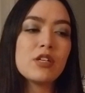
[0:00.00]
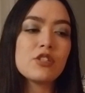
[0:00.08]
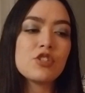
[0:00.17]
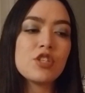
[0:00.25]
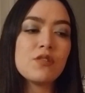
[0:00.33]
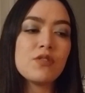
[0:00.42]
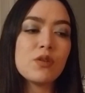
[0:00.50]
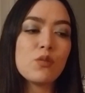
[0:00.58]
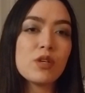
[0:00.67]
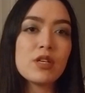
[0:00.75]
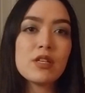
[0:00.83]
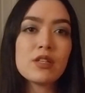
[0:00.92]
achieve it
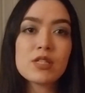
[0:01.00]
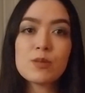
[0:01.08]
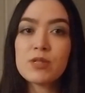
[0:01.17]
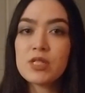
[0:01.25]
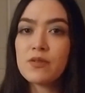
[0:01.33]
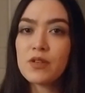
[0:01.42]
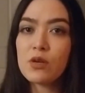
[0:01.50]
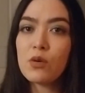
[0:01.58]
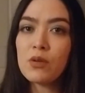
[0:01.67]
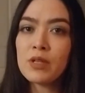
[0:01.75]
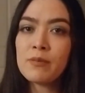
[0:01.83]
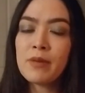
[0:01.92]
with a specific
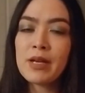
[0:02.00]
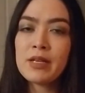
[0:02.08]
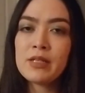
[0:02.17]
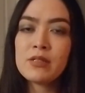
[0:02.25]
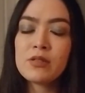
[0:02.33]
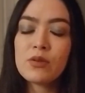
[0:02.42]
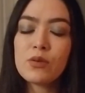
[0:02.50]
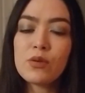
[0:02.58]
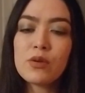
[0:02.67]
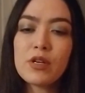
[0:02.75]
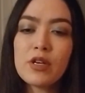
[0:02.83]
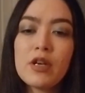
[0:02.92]
goal in mind
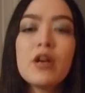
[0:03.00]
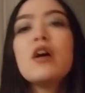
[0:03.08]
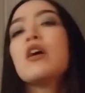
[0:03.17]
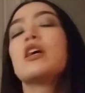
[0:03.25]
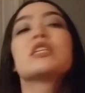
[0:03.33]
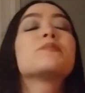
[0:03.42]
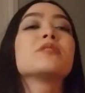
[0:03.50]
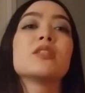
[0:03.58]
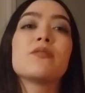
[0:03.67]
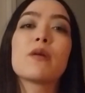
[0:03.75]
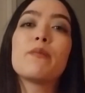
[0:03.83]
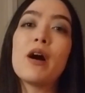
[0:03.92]
or a
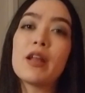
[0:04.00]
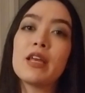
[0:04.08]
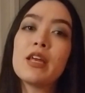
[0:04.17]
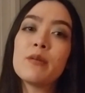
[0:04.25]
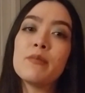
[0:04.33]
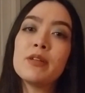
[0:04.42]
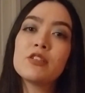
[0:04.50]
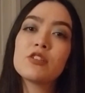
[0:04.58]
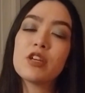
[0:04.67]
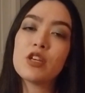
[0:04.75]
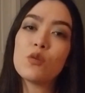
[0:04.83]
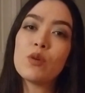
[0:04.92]
specific body image
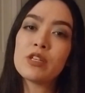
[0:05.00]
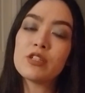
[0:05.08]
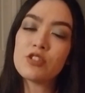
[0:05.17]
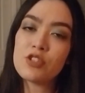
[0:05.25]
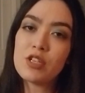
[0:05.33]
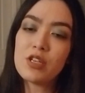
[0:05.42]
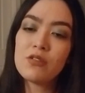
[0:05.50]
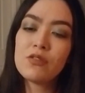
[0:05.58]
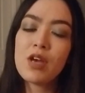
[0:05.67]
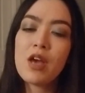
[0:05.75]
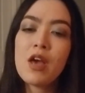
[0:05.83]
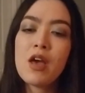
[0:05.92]
that you want to achieve,
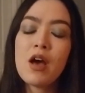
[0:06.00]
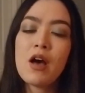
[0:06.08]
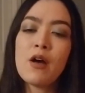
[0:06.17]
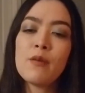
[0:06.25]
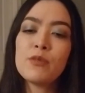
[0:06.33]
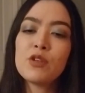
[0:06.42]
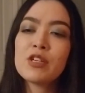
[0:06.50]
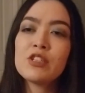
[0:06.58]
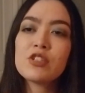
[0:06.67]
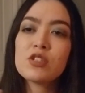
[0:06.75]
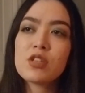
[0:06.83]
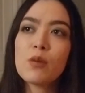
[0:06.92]
um, you can
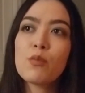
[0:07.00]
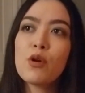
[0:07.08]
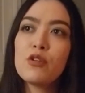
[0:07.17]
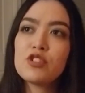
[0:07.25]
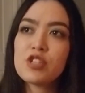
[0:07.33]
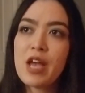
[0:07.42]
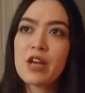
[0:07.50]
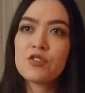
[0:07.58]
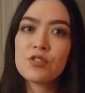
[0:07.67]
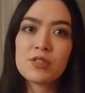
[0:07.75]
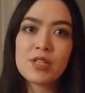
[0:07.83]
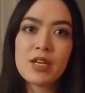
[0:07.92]
just approach
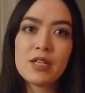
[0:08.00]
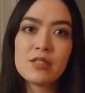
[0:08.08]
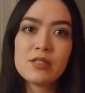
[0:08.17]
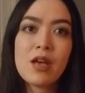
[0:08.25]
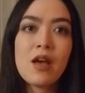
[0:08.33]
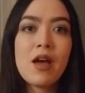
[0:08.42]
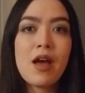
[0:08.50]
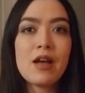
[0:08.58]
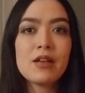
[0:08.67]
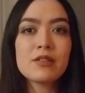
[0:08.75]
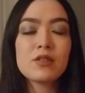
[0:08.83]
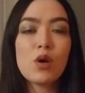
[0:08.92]
exercise
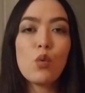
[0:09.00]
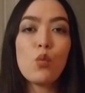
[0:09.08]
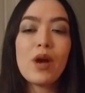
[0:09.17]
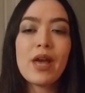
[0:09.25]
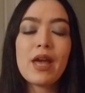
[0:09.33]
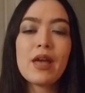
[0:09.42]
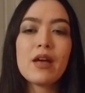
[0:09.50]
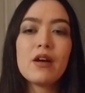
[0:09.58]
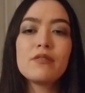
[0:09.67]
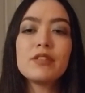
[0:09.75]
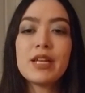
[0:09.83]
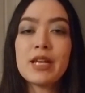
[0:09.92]
as a way
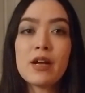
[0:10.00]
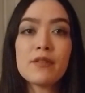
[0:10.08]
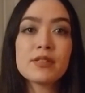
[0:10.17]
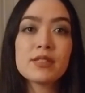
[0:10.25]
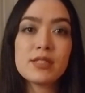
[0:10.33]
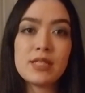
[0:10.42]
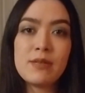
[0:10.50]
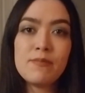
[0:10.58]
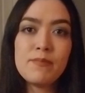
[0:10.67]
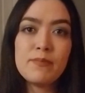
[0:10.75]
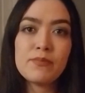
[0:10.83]
of letting off steam,